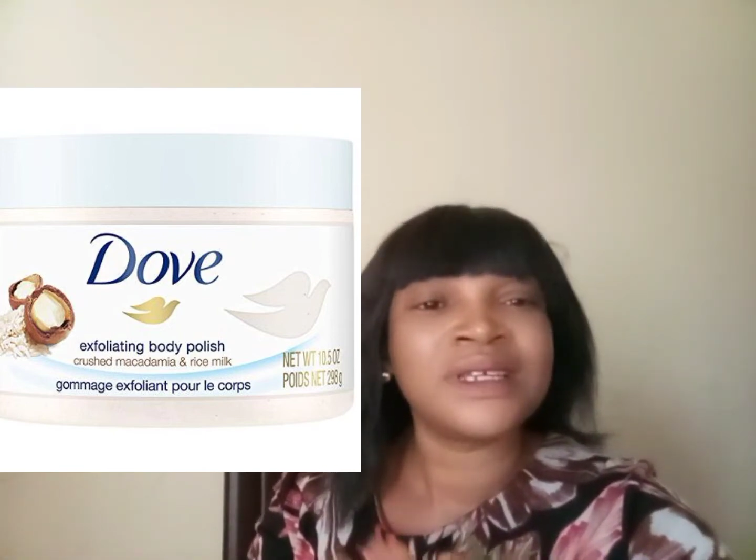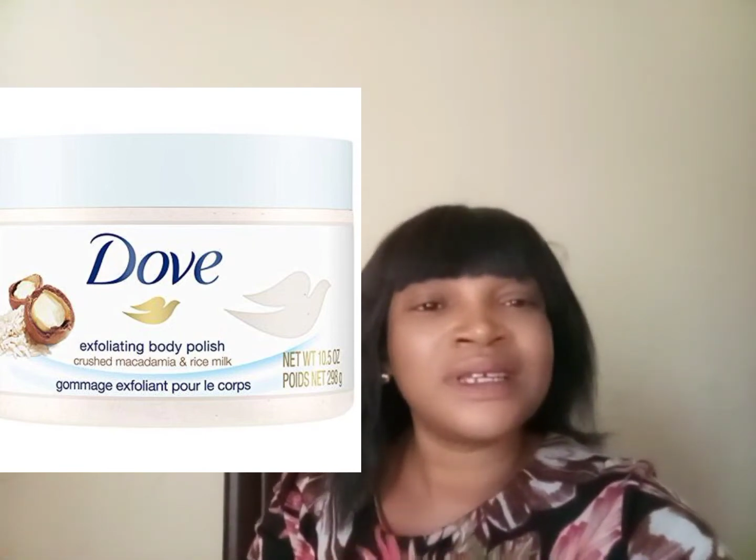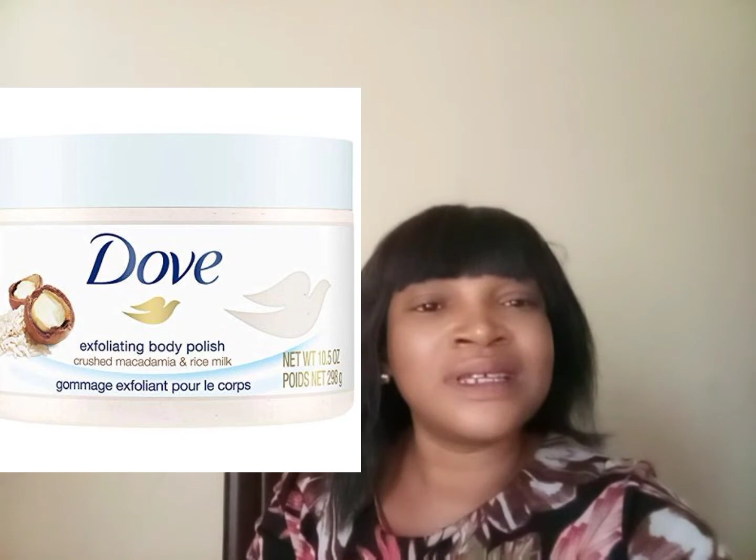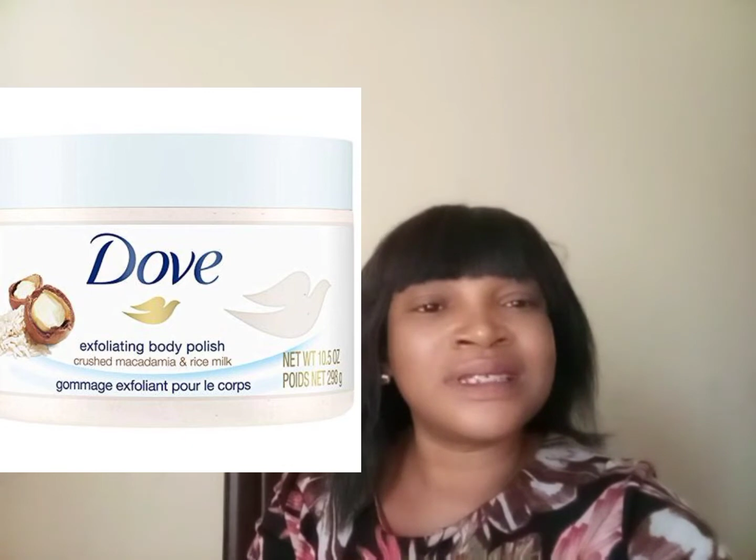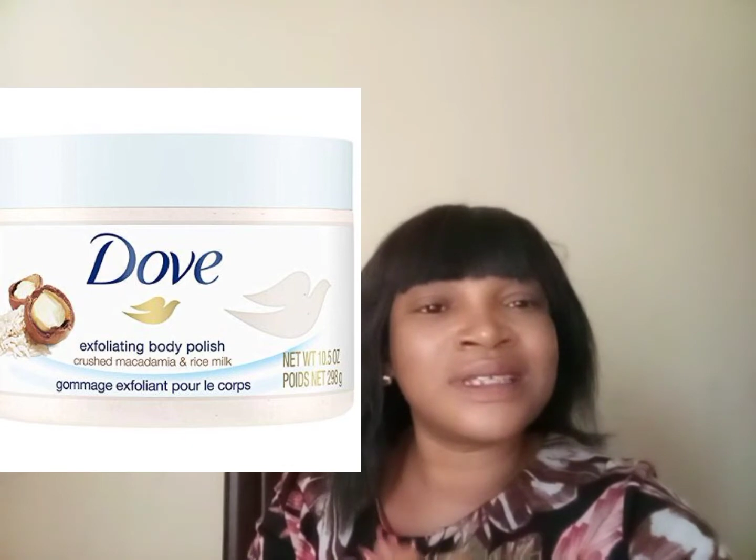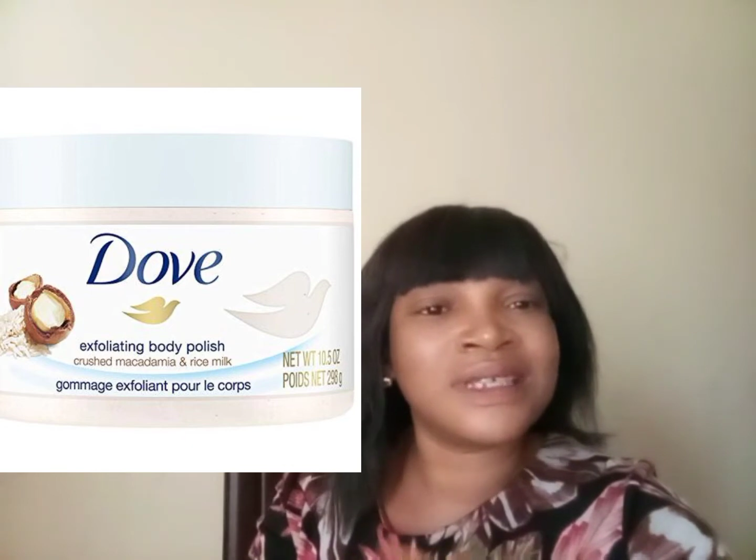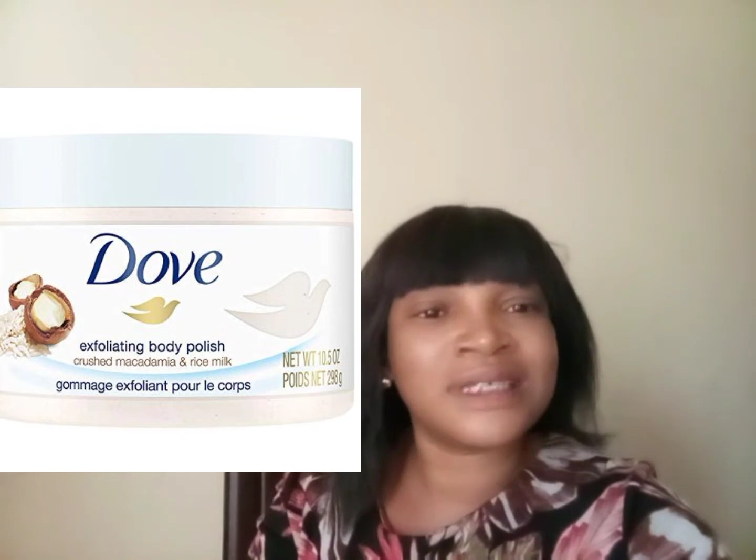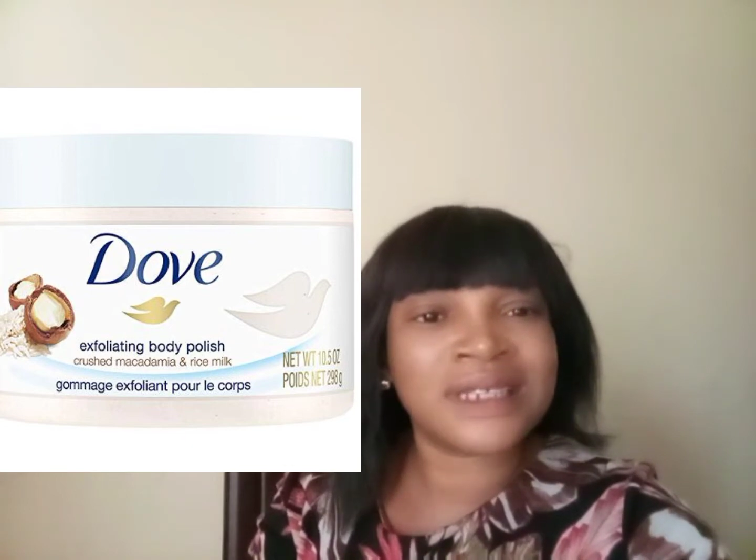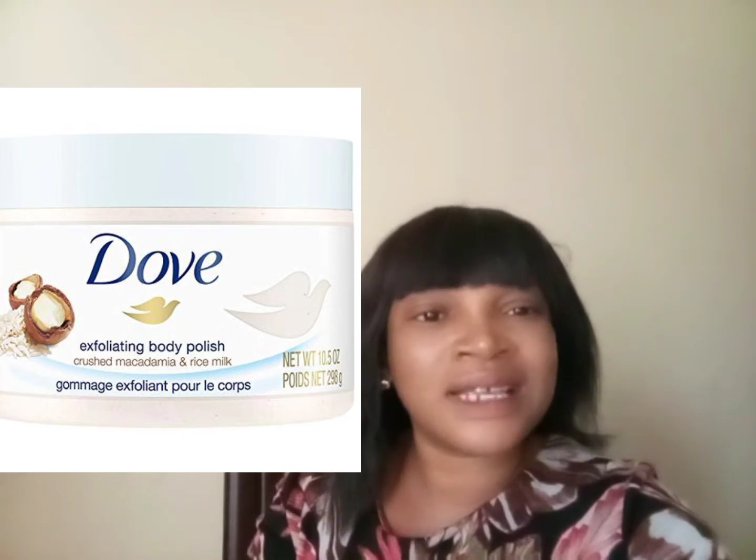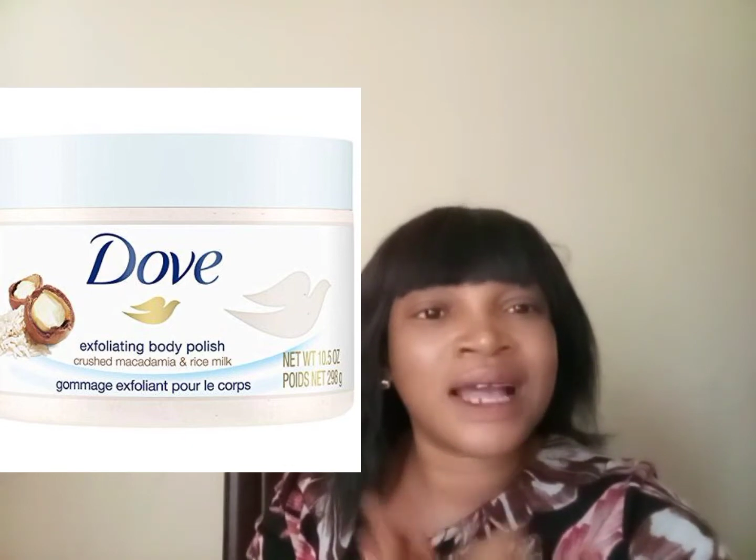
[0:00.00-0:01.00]
it
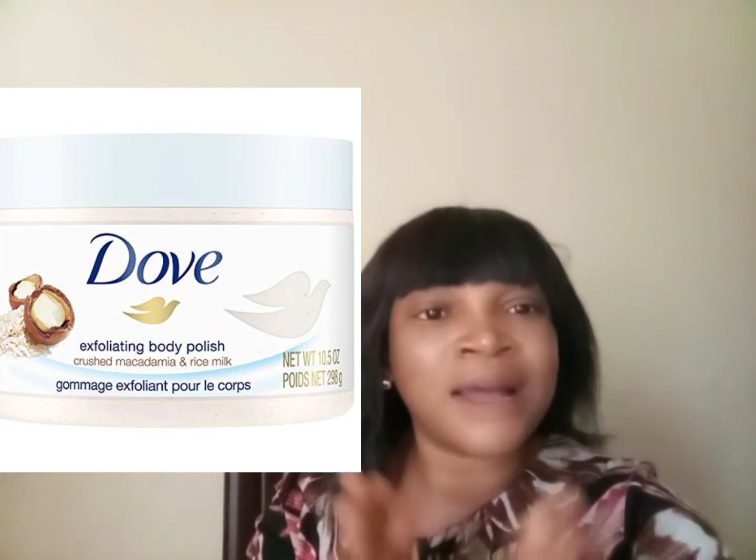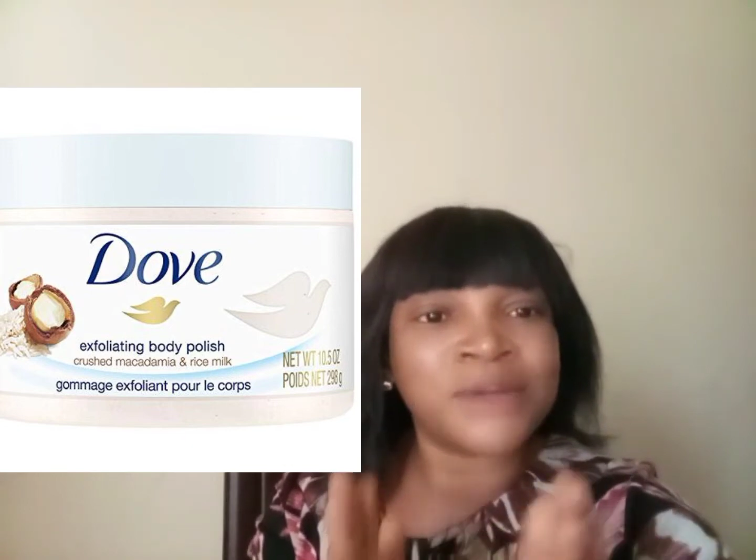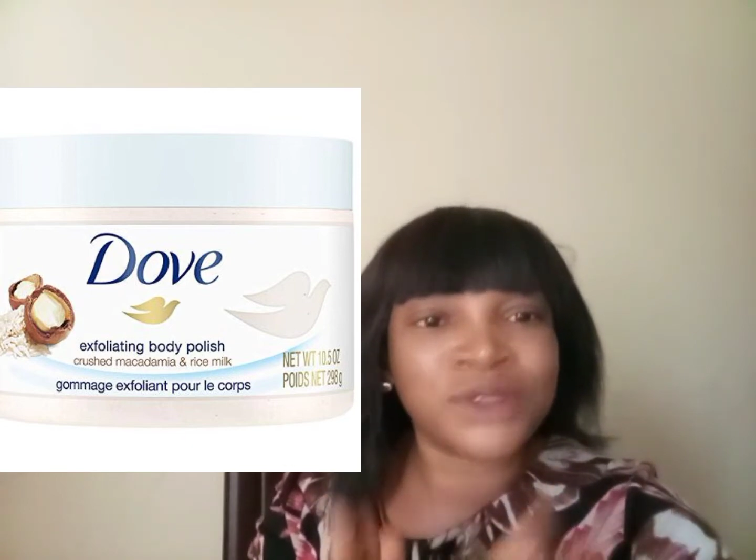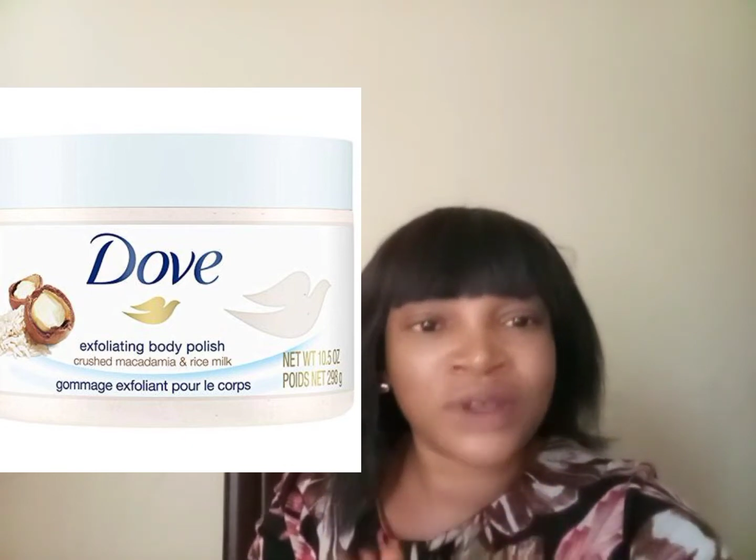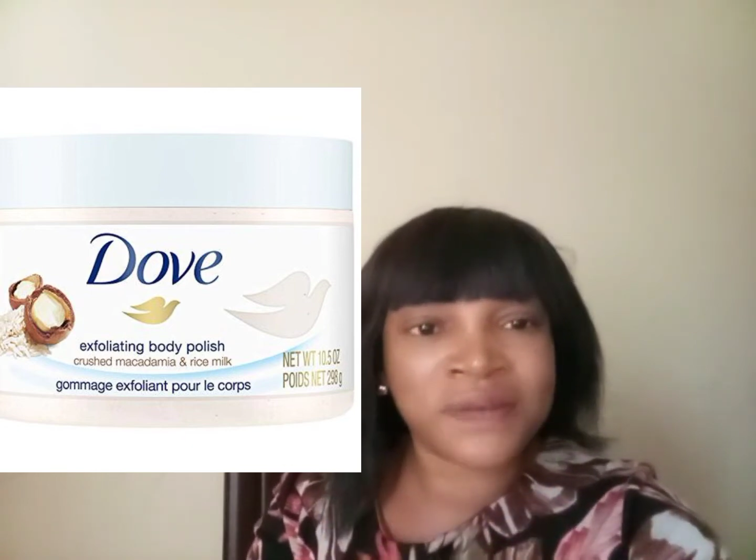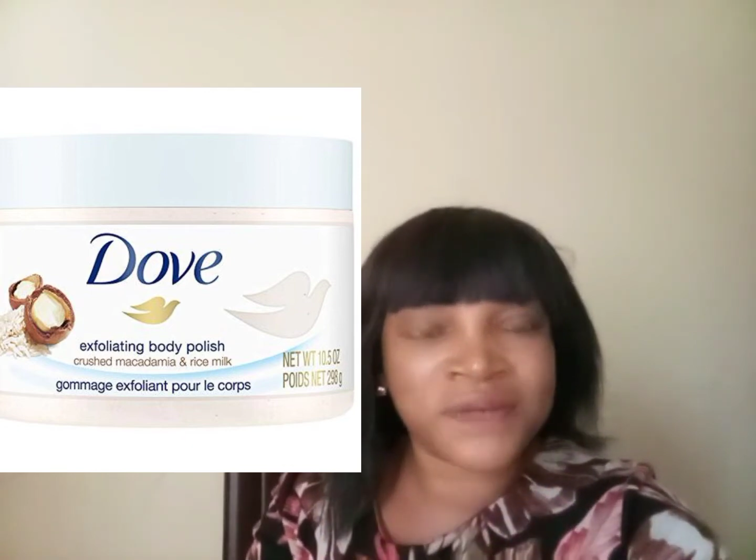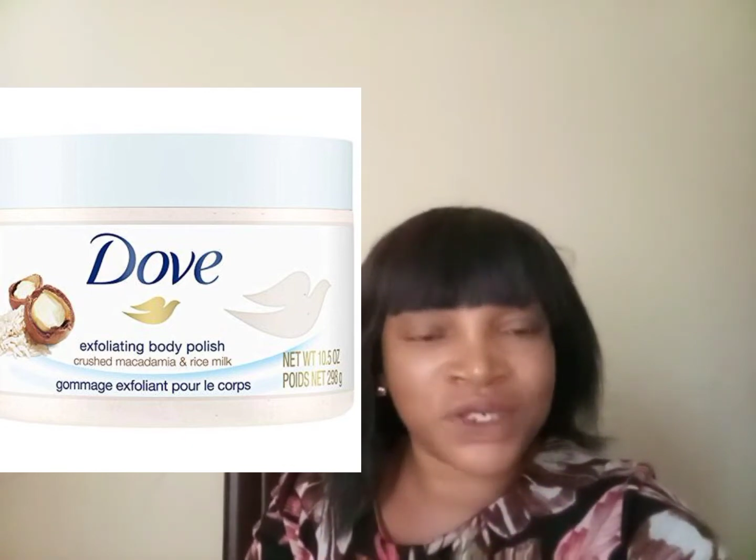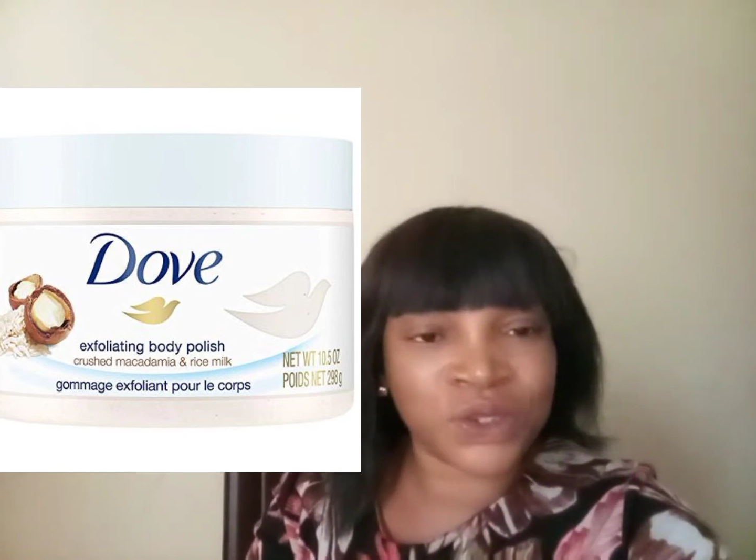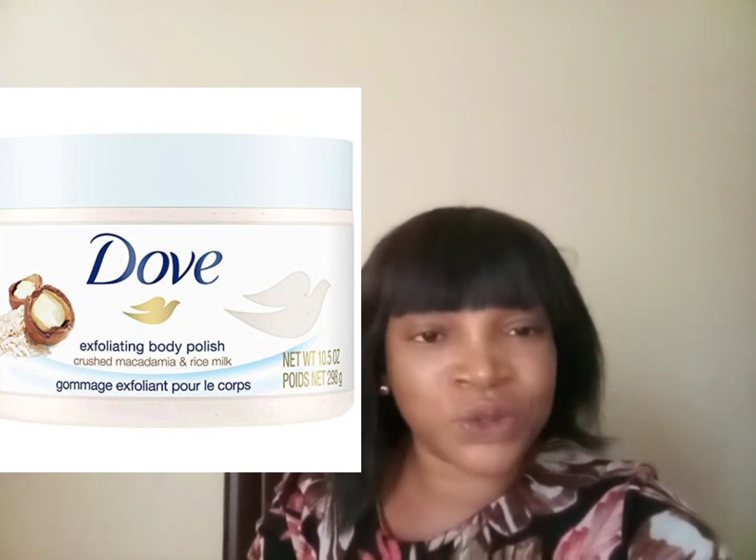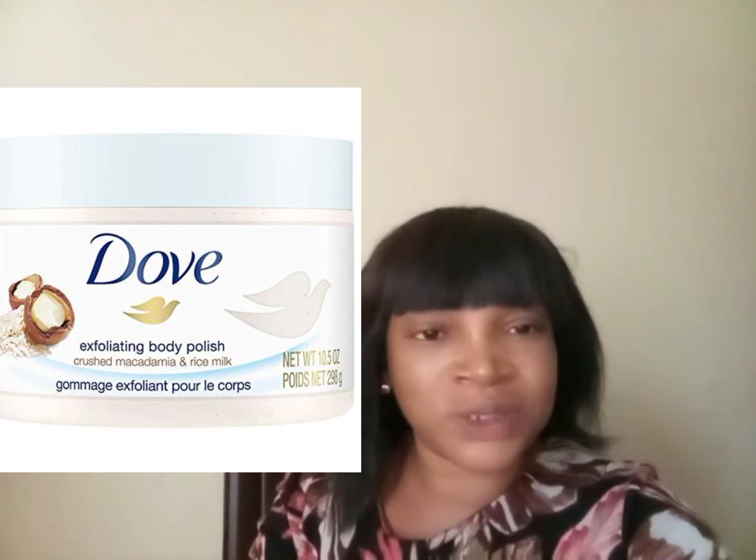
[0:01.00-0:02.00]
easily absorbs
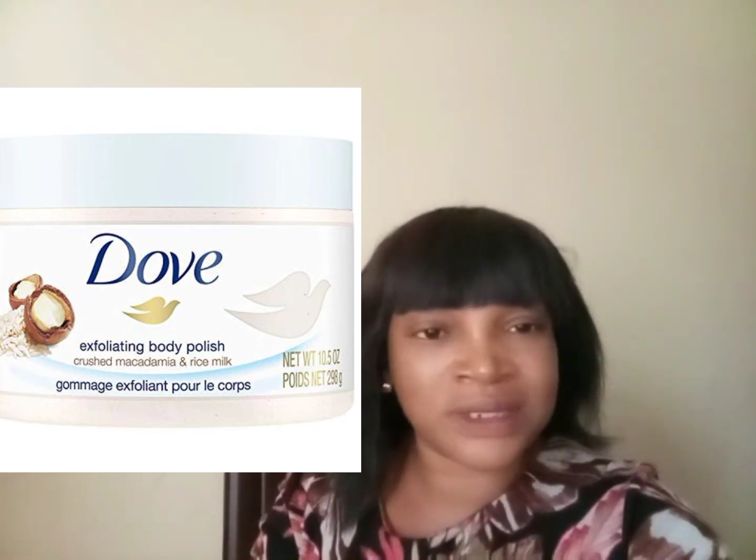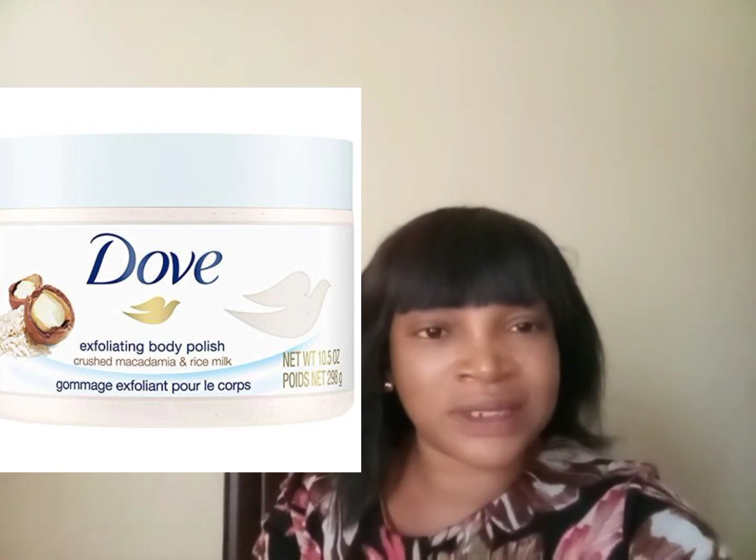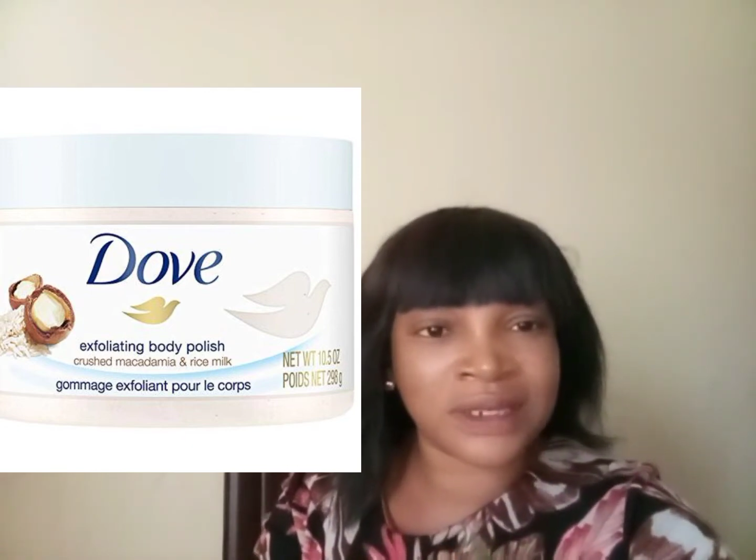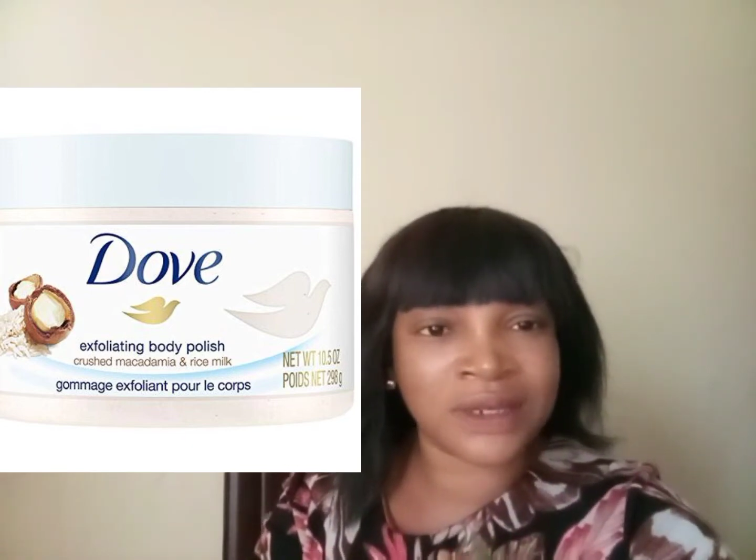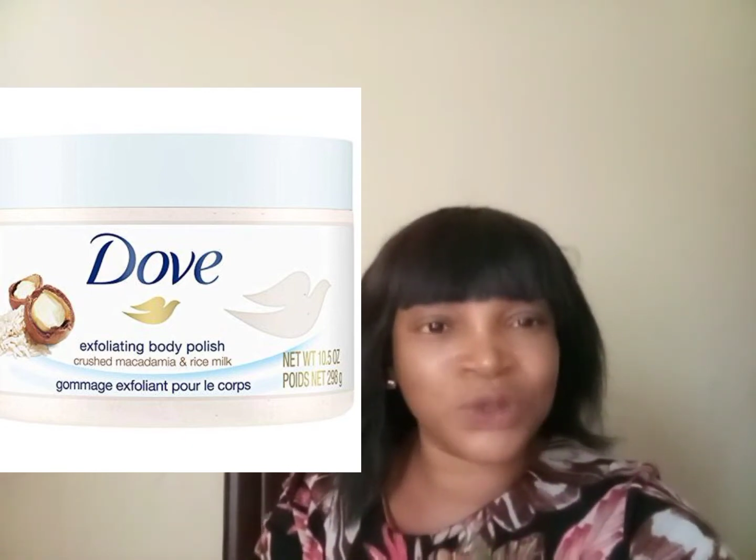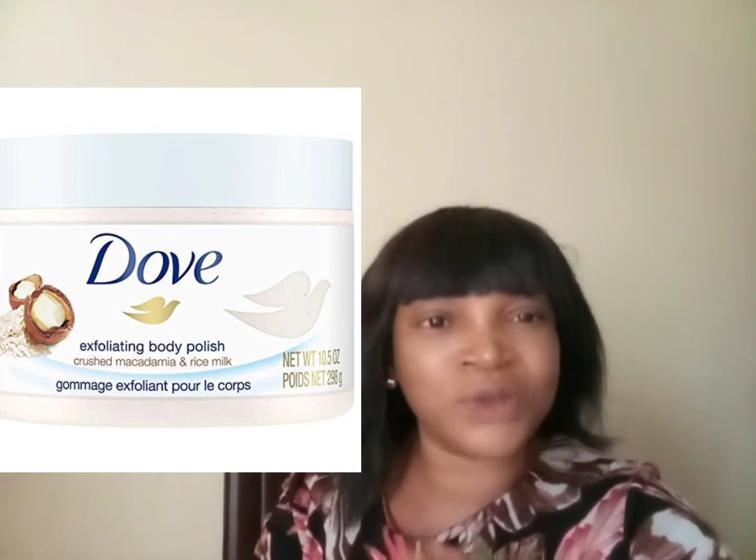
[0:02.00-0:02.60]
into the skin.